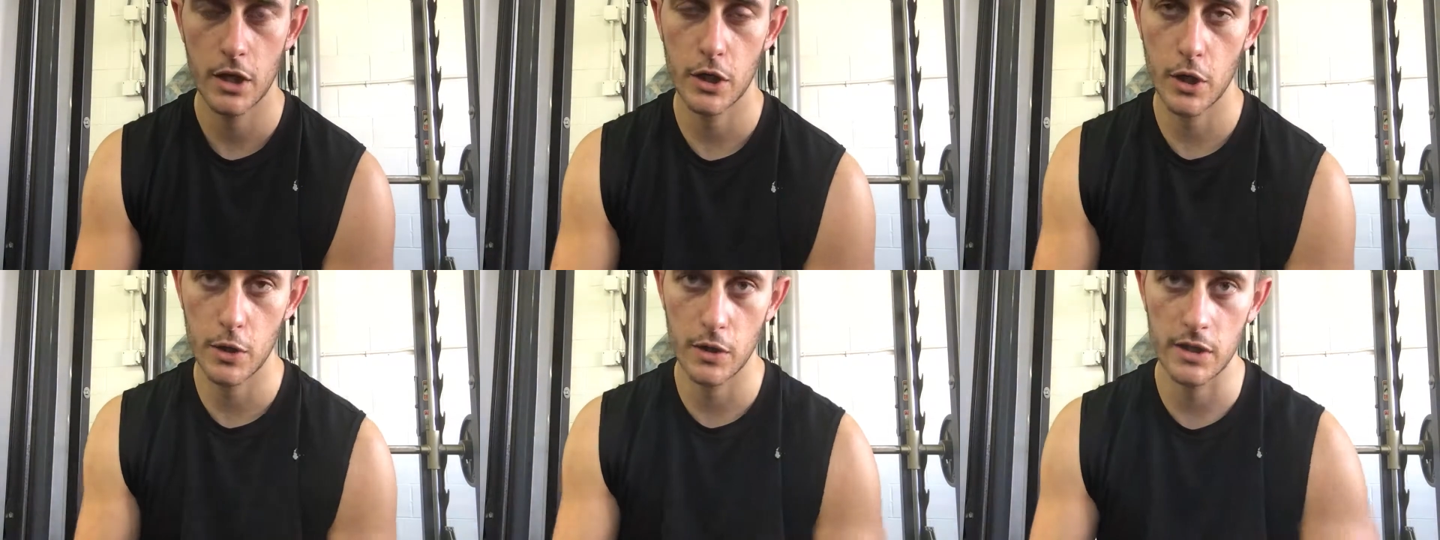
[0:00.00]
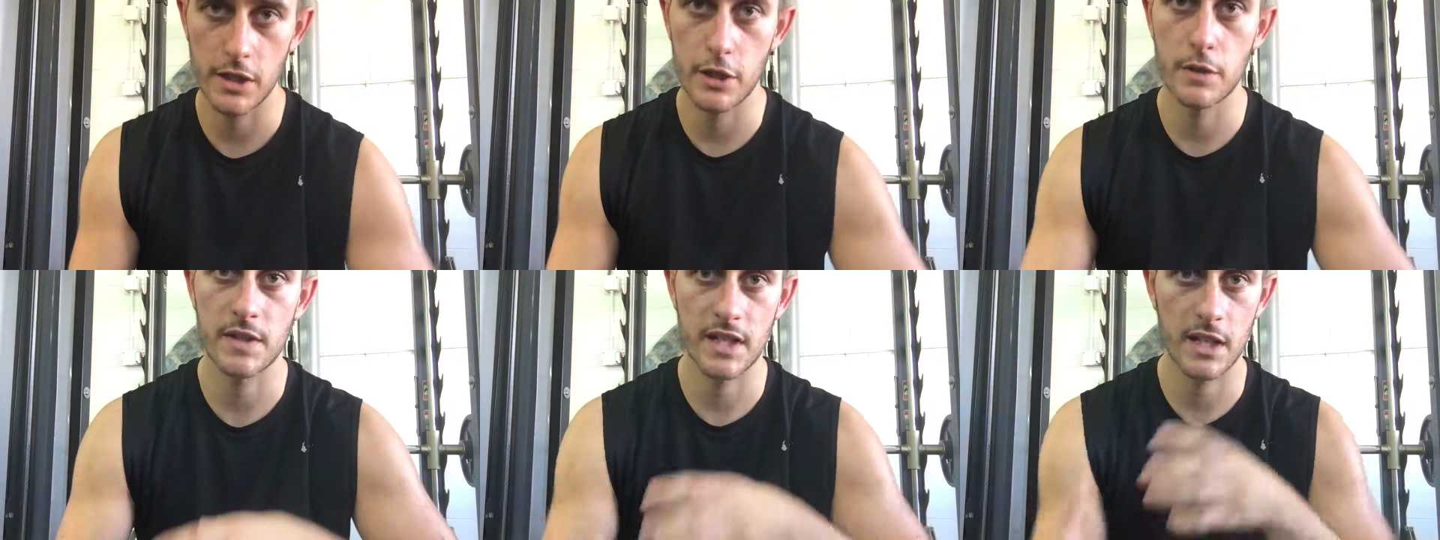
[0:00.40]
currently
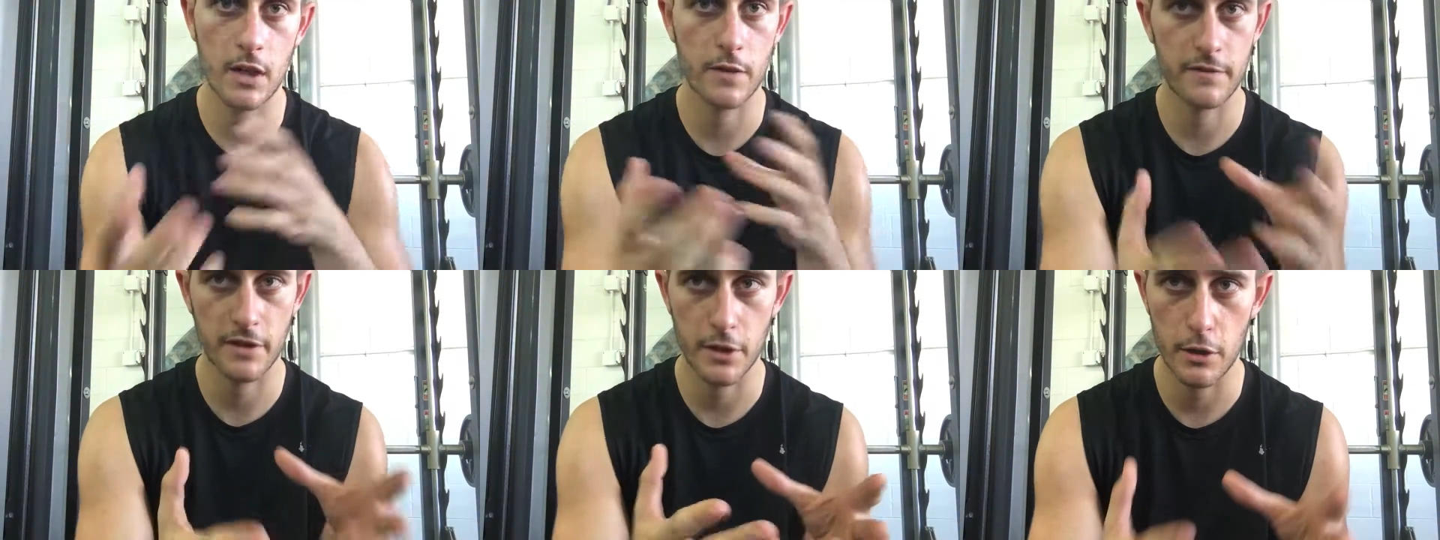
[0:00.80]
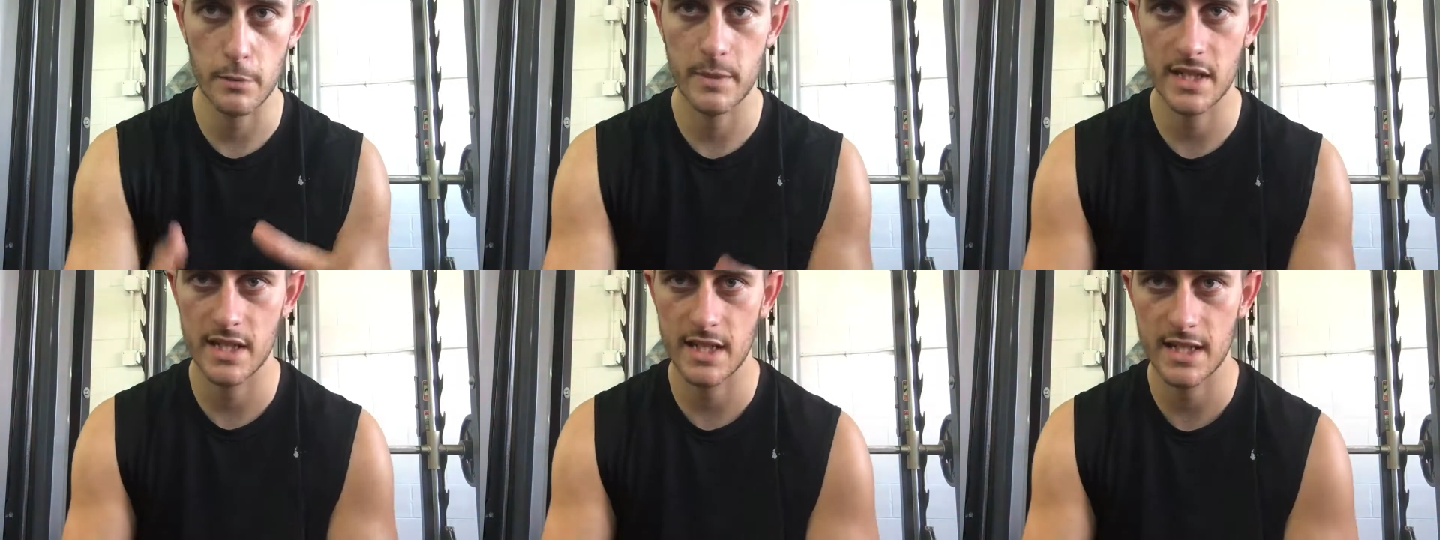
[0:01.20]
using for your
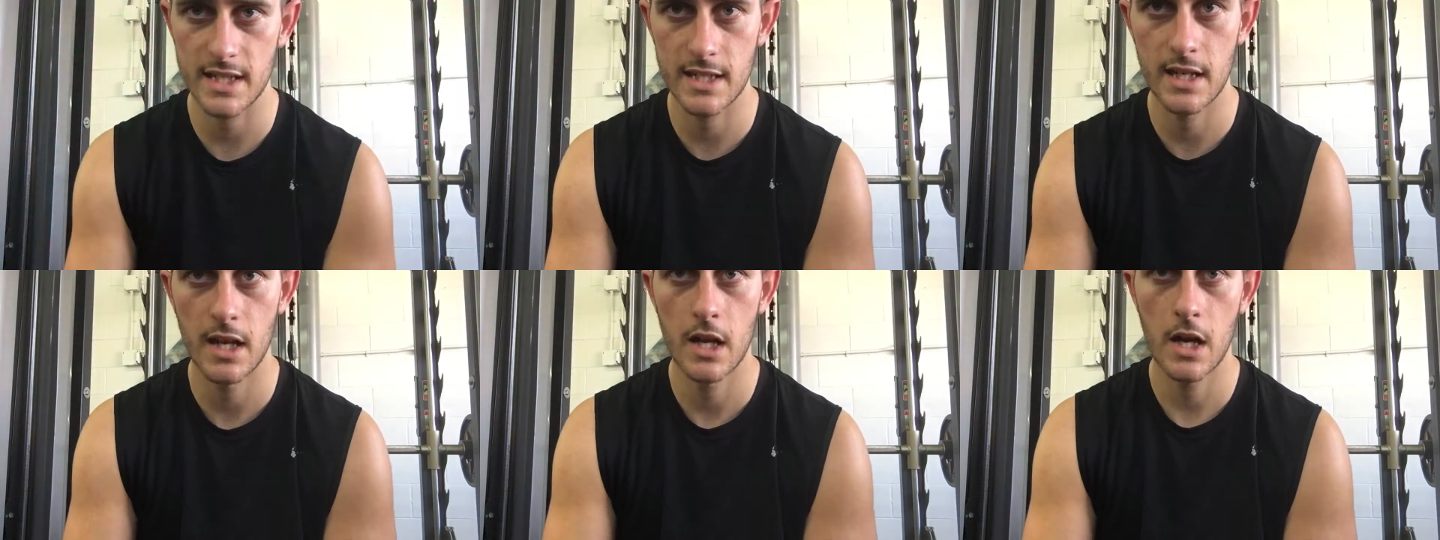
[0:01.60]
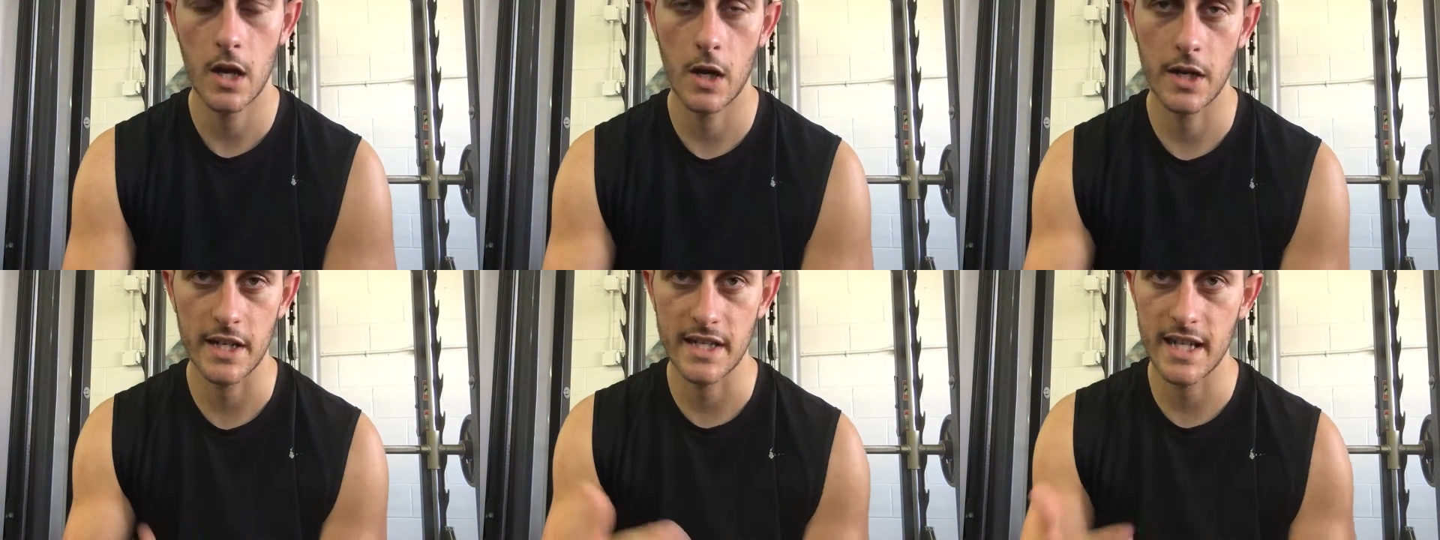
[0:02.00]
business
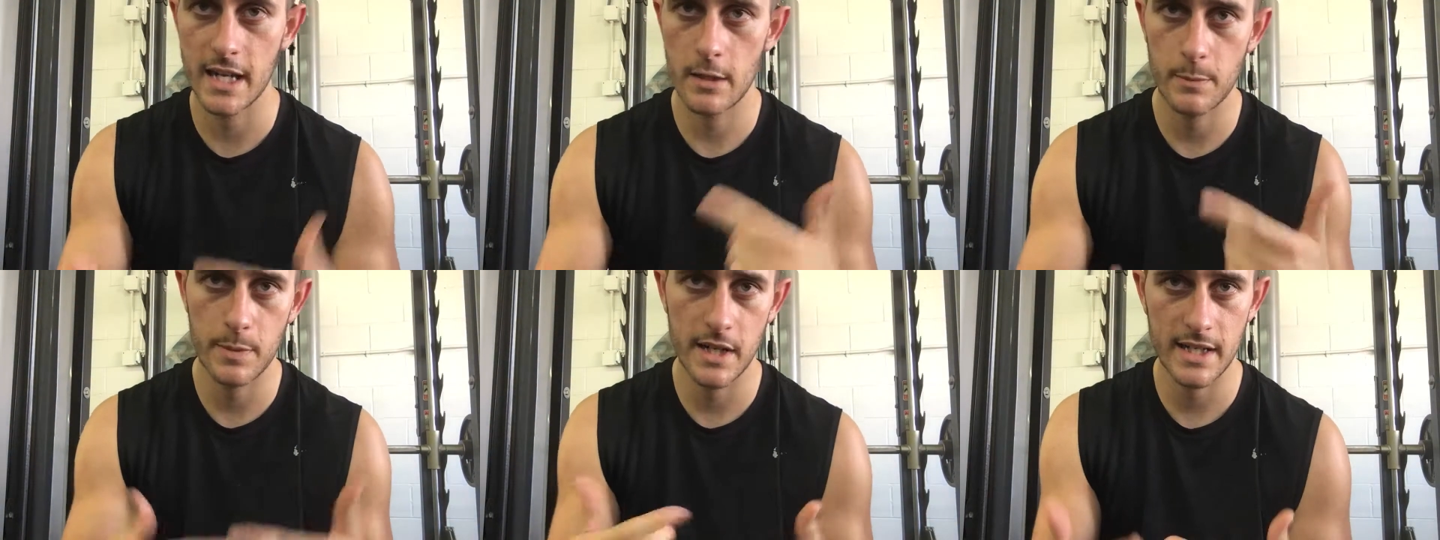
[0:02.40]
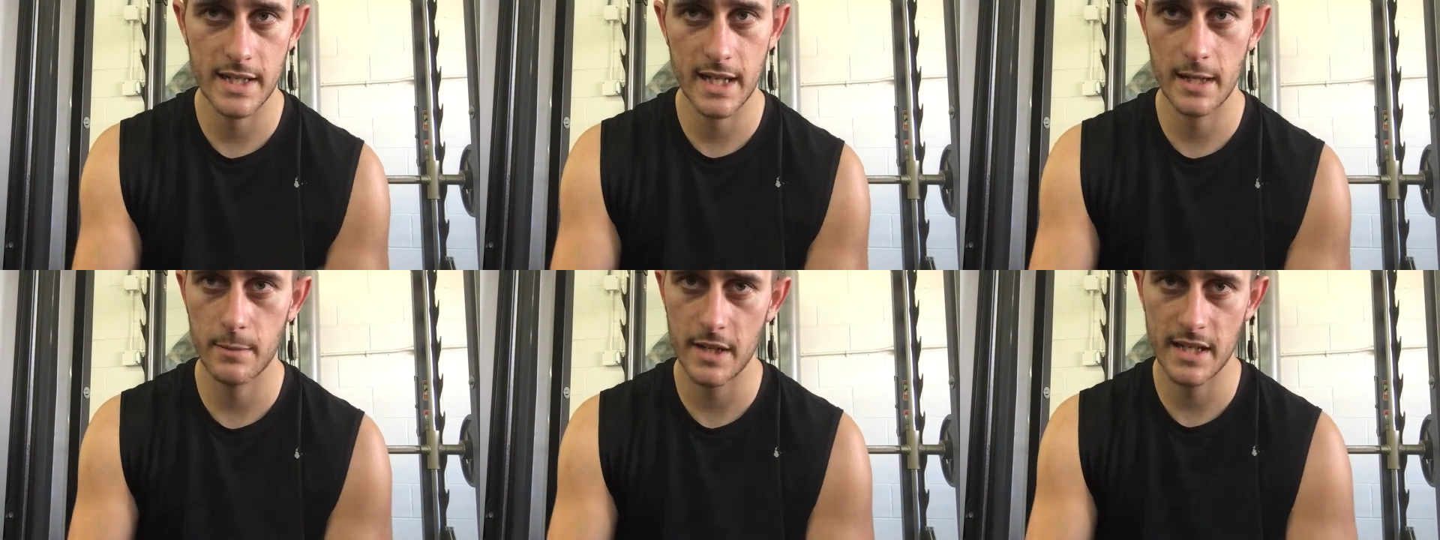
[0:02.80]
on a
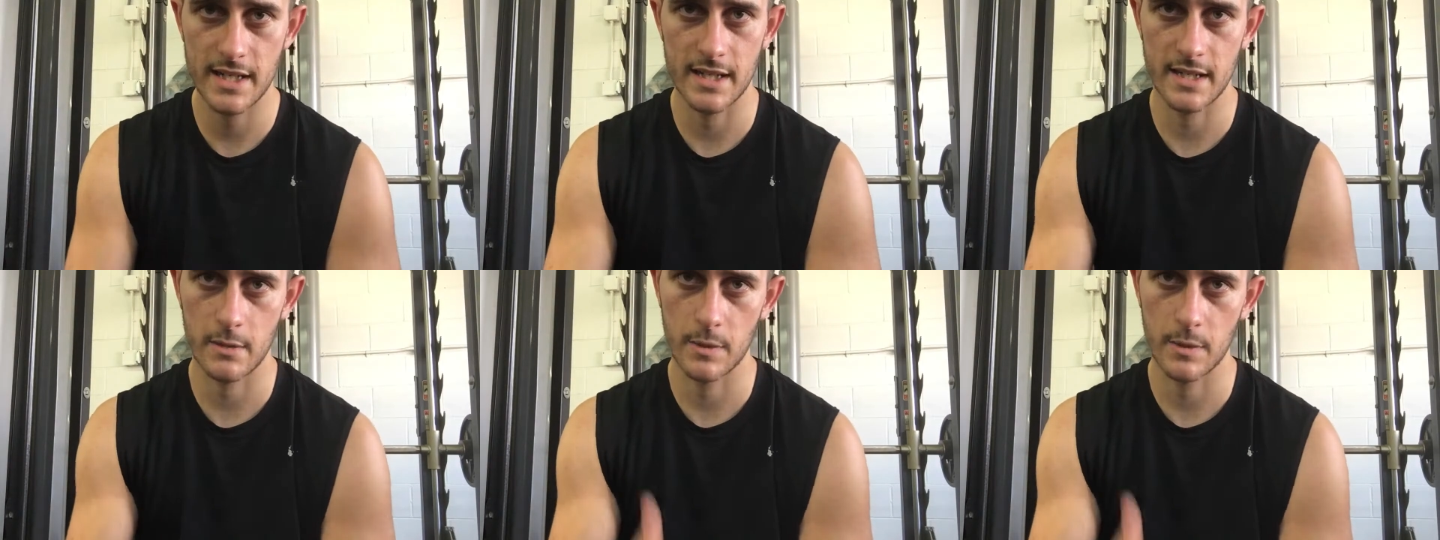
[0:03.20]
day-to-day basis.